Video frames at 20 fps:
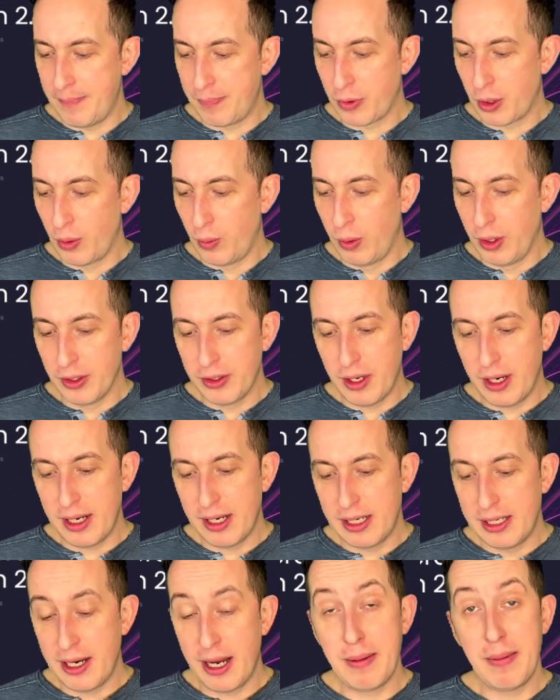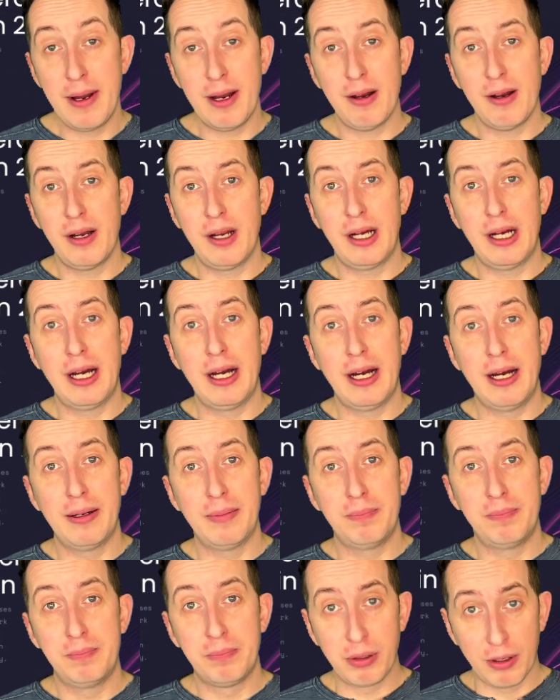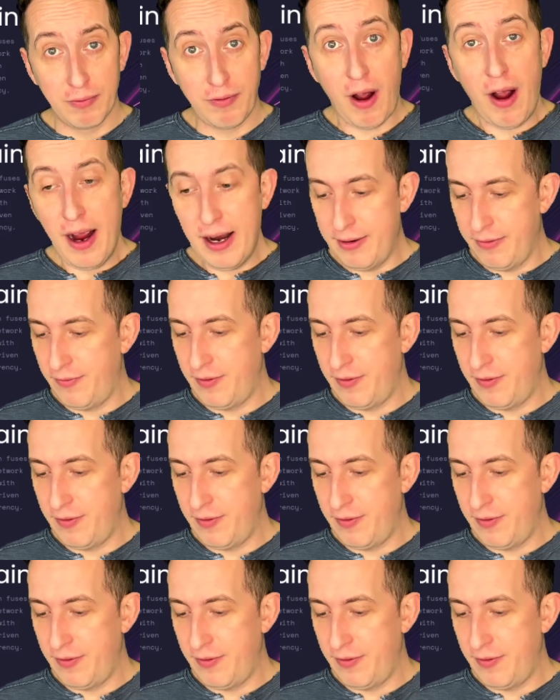Will the Nimera provide